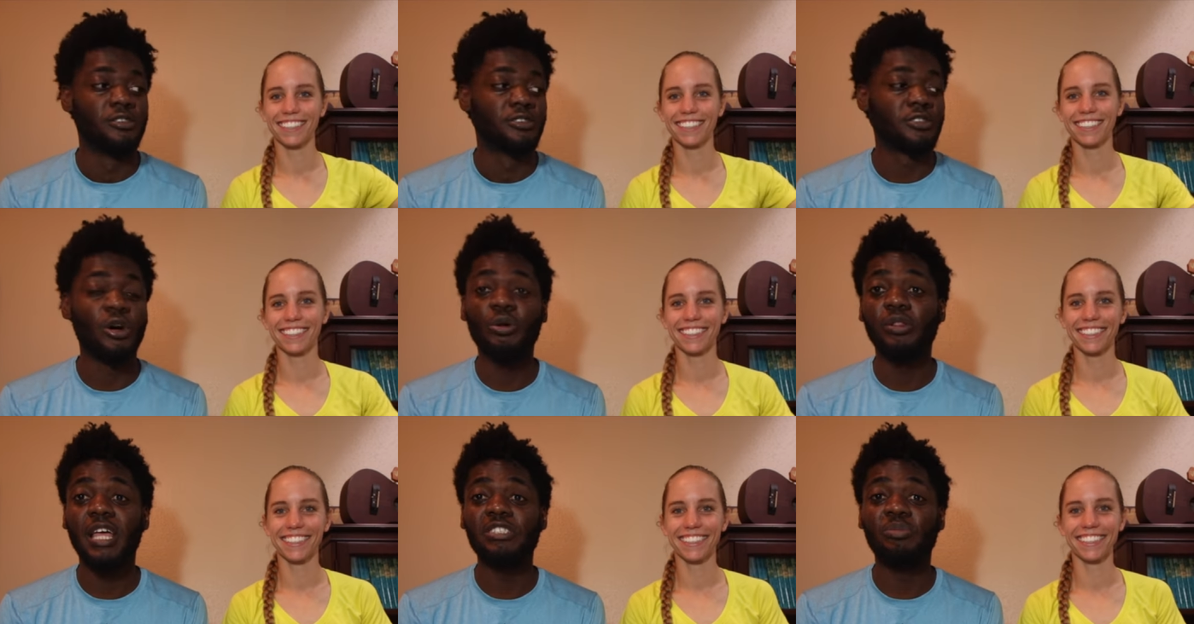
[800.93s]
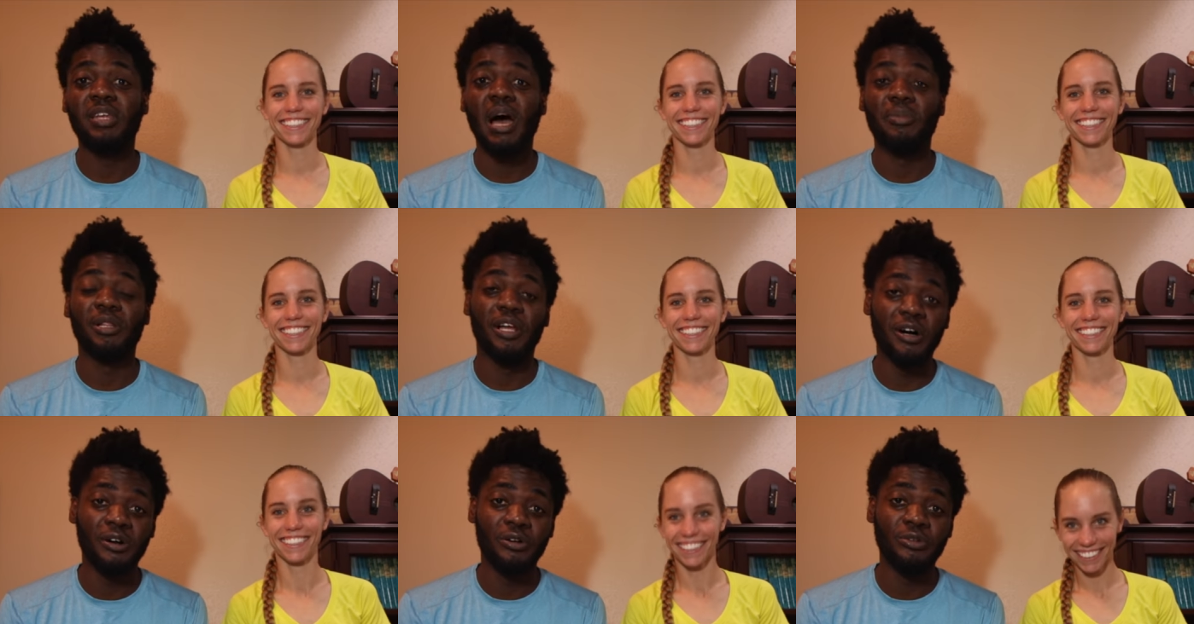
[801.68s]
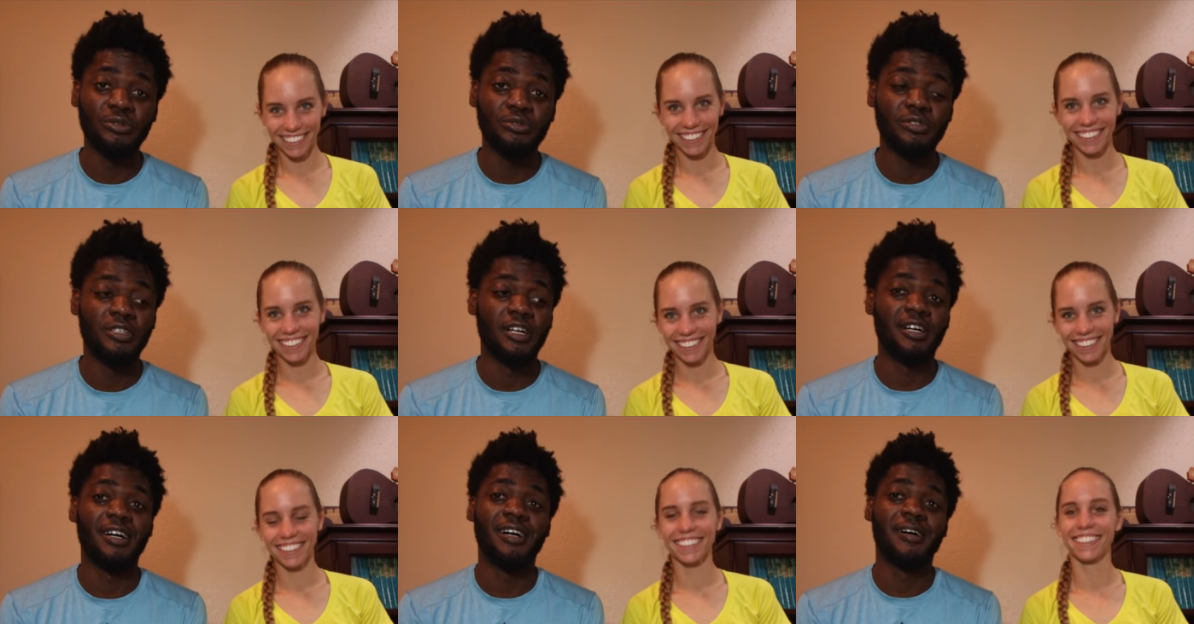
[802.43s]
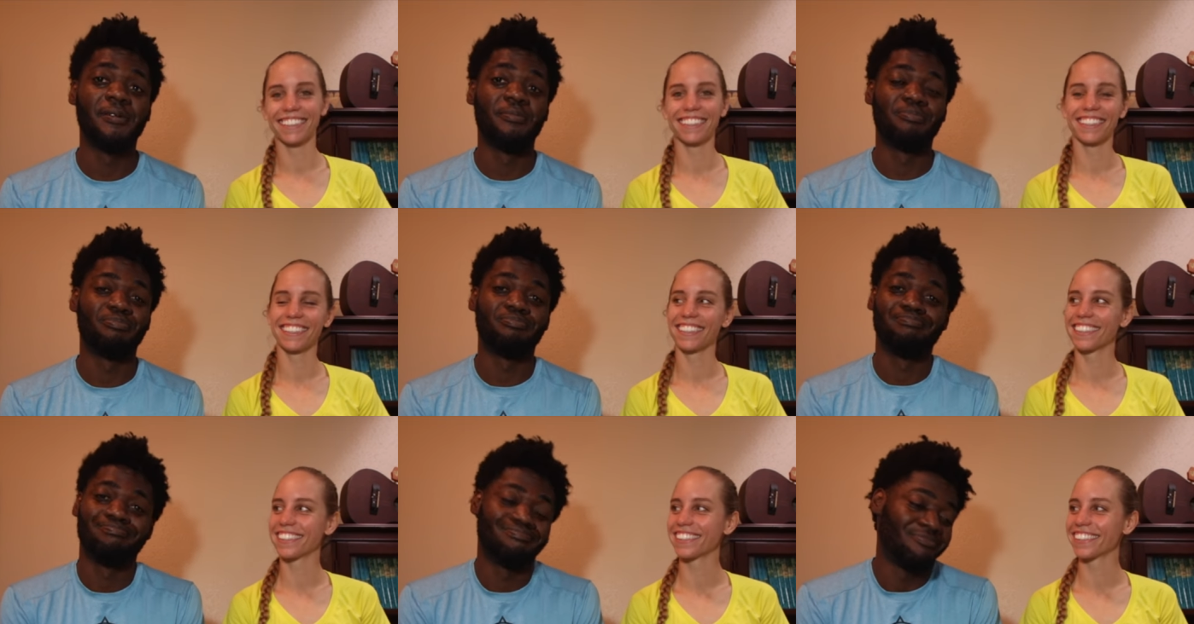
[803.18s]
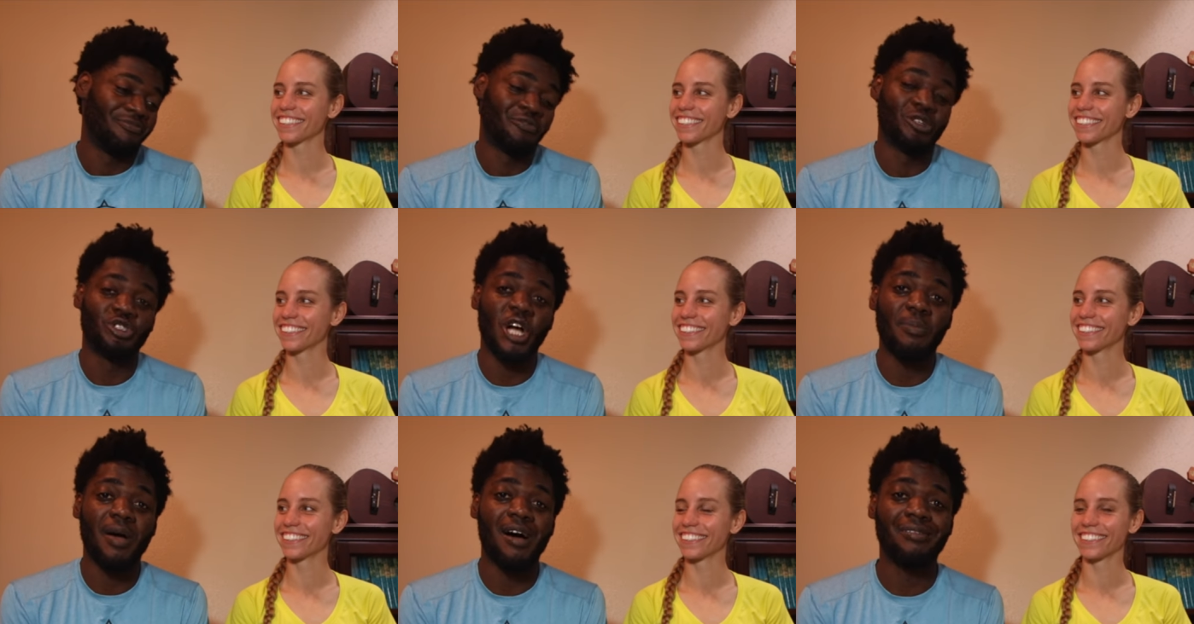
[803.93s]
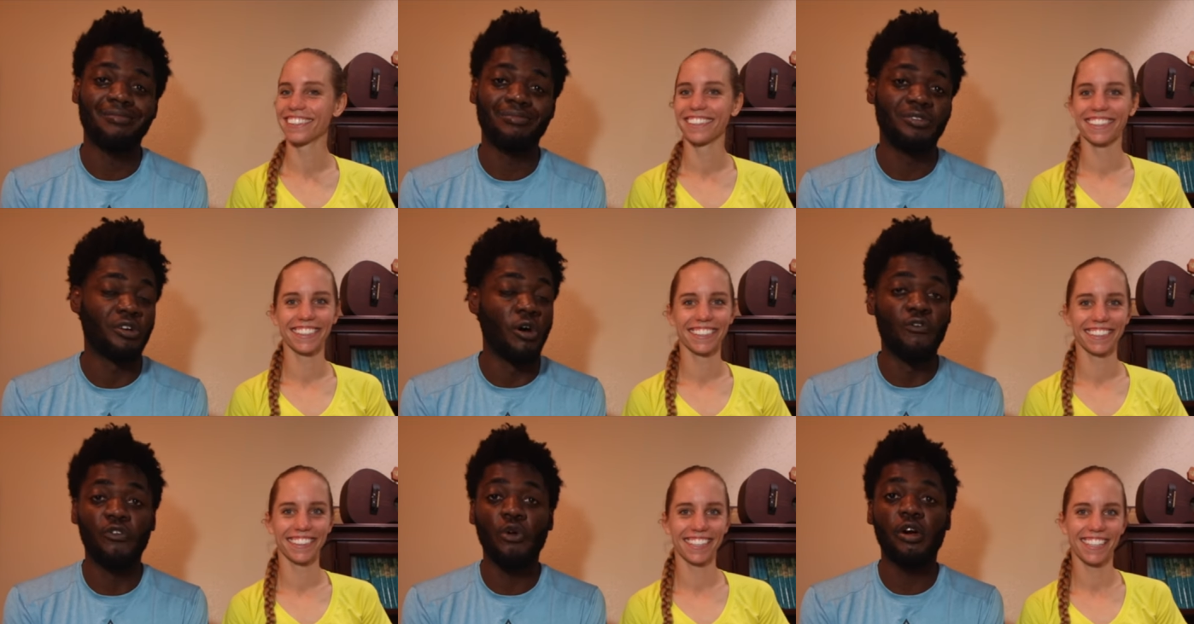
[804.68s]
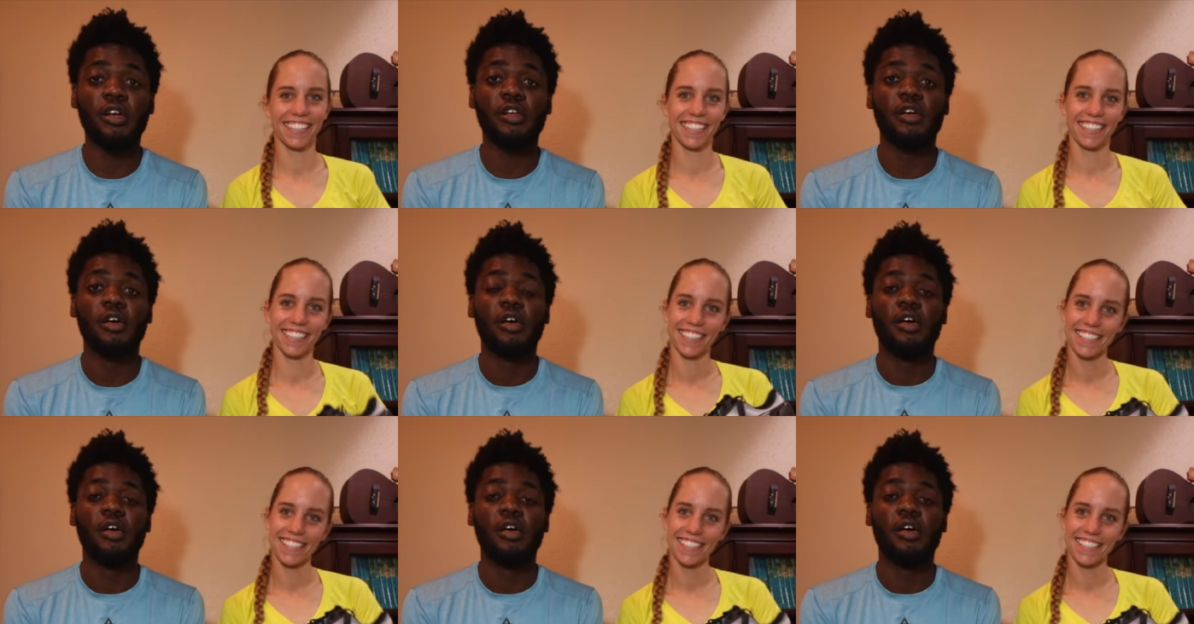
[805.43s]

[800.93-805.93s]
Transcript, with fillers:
Speaker 1: So links will be down below. Um, if you want to try them out, go for it.